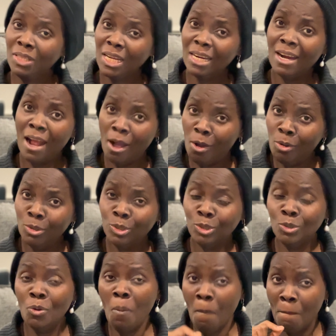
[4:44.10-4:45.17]
there are
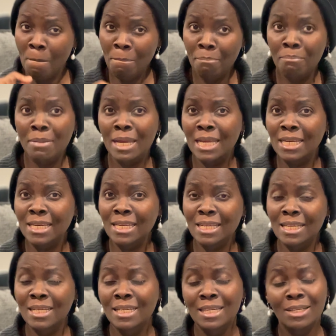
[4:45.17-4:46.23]
also many
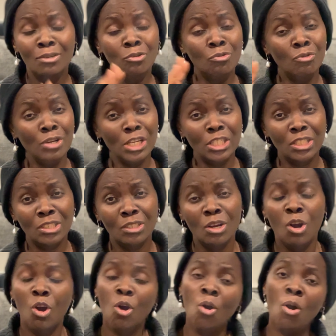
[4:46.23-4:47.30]
rich
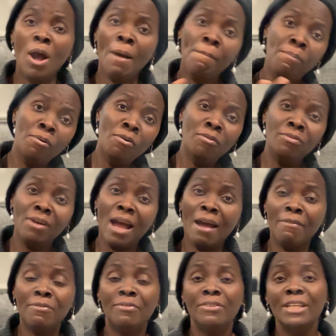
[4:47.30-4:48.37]
or above
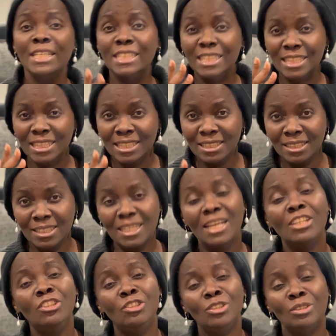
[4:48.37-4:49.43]
average
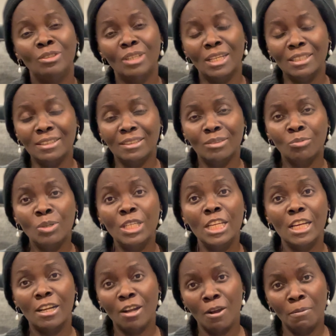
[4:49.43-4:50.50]
Nigerians when
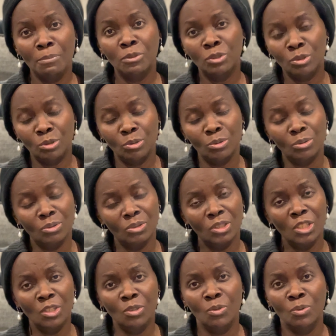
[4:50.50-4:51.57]
it comes to,
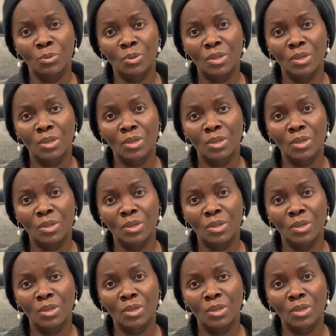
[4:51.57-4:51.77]
you know,